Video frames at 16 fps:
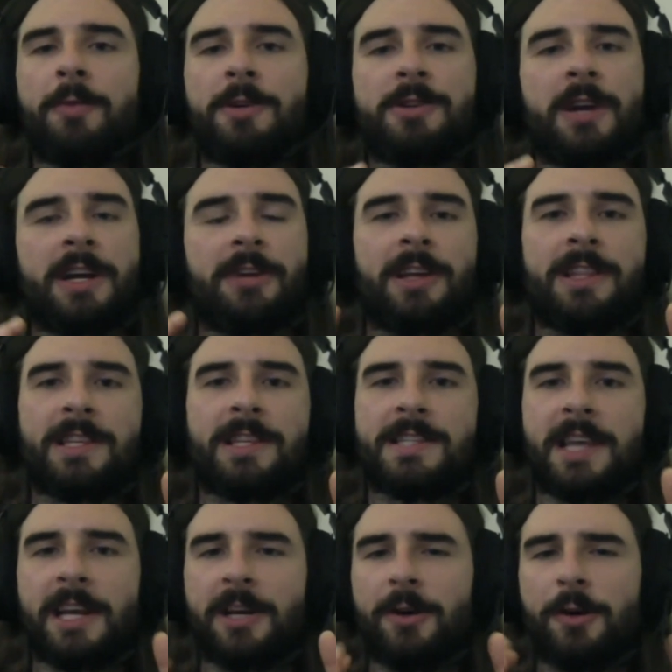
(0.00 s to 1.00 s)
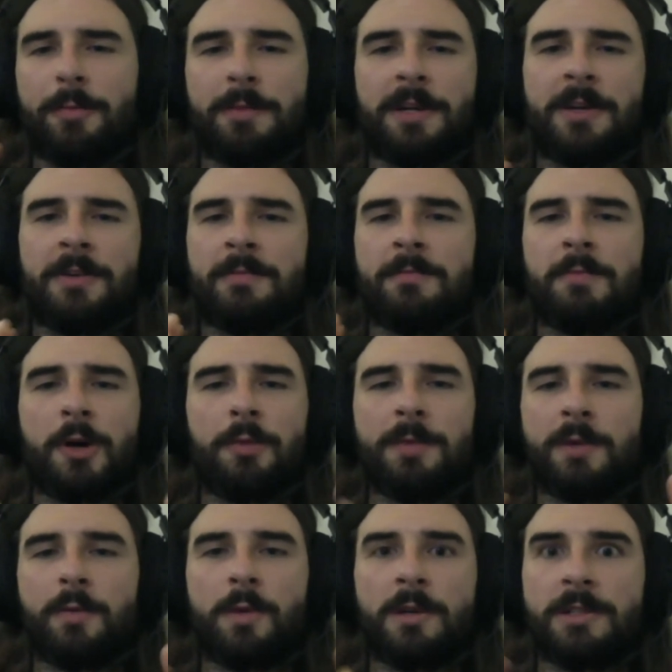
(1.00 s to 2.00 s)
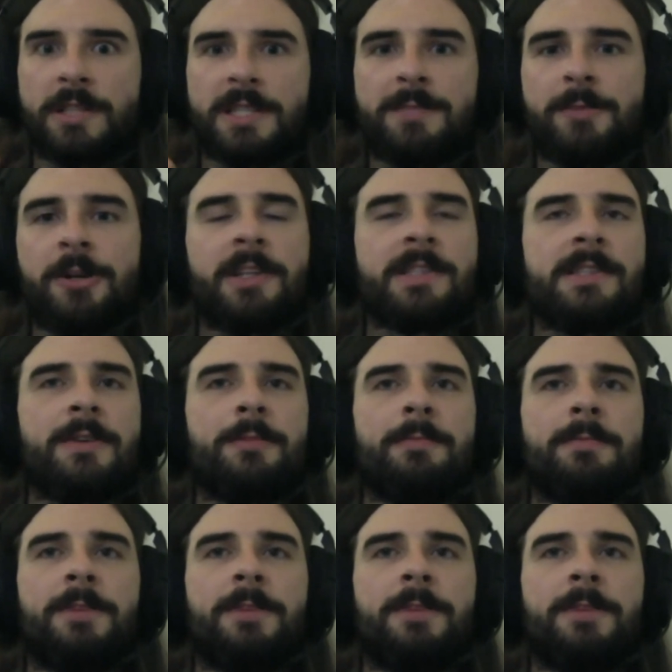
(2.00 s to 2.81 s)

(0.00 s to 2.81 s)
We're trying to create this like open world experience,